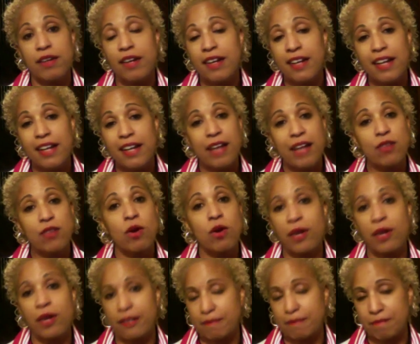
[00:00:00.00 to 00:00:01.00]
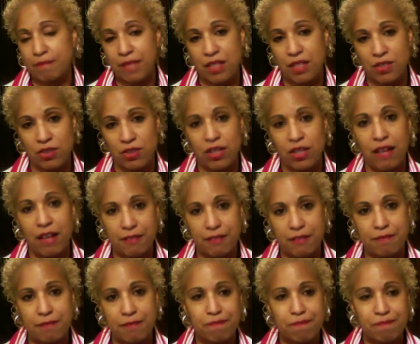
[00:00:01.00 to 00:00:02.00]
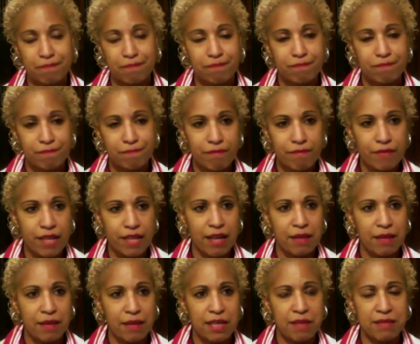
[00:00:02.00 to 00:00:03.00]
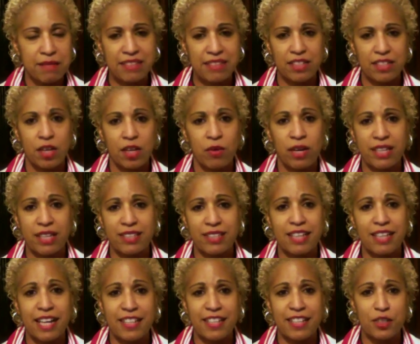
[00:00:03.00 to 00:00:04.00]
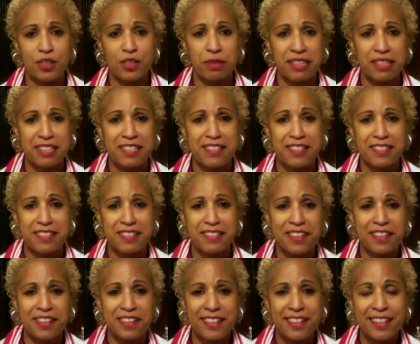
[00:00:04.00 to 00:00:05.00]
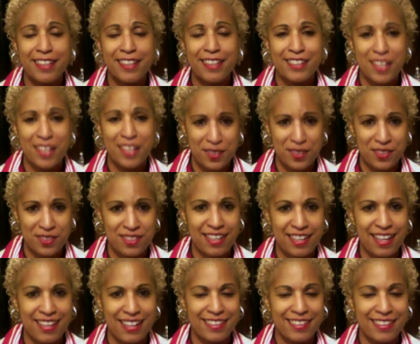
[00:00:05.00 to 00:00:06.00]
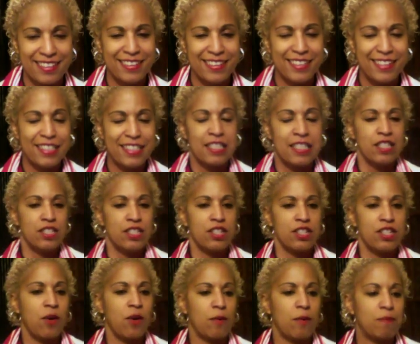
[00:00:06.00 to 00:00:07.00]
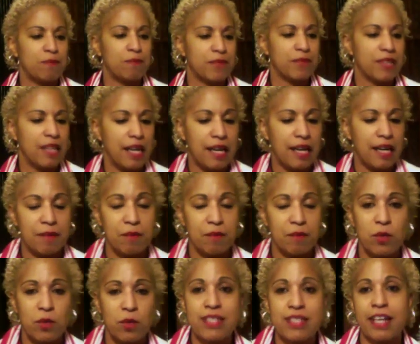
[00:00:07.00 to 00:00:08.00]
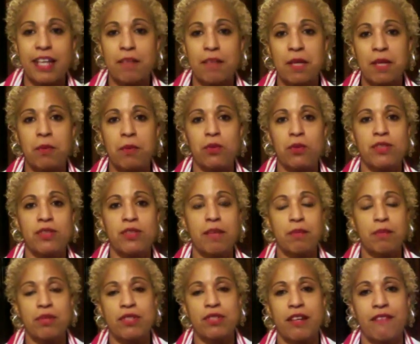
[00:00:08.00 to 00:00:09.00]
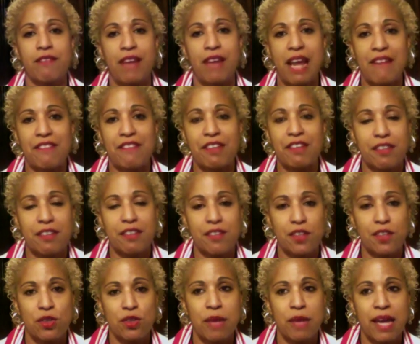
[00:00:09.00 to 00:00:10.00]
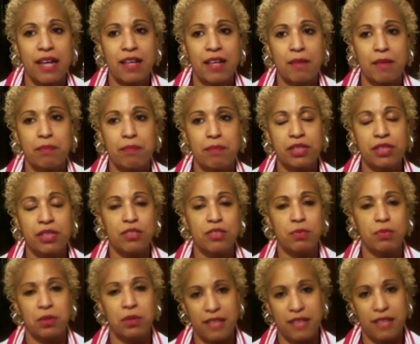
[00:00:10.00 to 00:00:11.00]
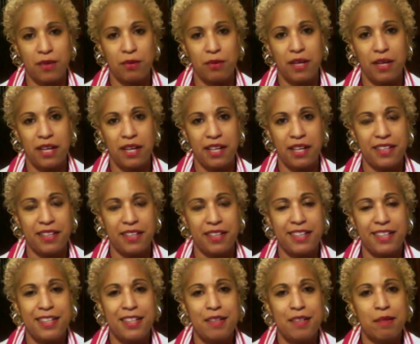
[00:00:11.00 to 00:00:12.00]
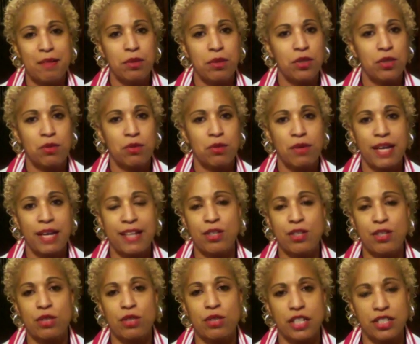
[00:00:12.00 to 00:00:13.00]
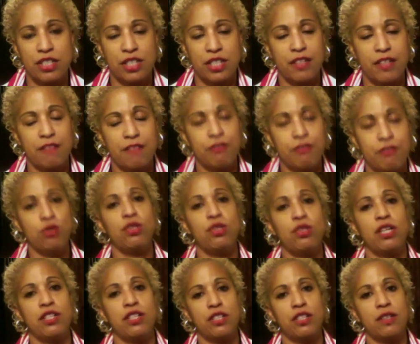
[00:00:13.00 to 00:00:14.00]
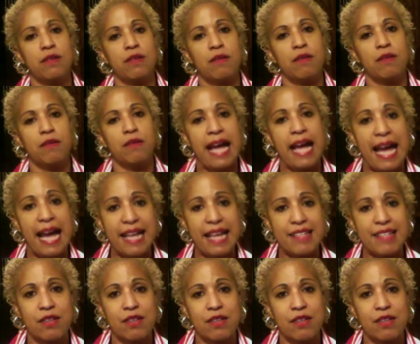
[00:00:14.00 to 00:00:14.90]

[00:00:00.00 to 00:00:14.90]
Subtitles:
and growing in your life. I mean, that's not rocket science. That's pretty easy to understand. So once again, people, 10% of everything that you make, please put that away. Put it away and don't touch it. And if you do touch it, ask